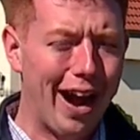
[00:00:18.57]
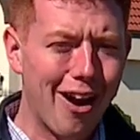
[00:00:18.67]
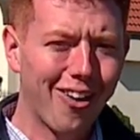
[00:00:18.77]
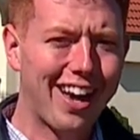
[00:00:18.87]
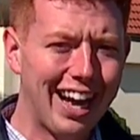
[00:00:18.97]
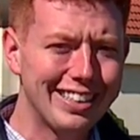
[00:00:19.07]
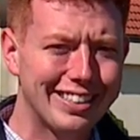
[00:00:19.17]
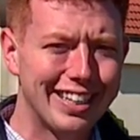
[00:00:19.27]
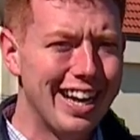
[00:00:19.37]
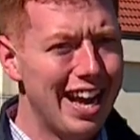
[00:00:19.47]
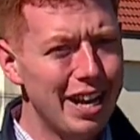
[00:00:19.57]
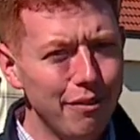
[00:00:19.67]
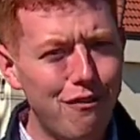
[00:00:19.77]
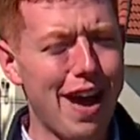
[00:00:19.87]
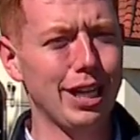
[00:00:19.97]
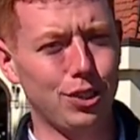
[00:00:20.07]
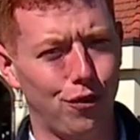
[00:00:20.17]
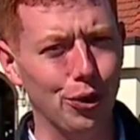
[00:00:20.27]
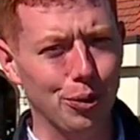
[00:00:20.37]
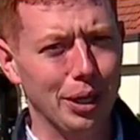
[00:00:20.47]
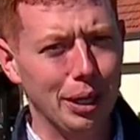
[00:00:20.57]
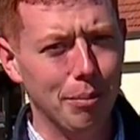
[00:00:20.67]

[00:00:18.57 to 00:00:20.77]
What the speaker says: haircuts and fast food.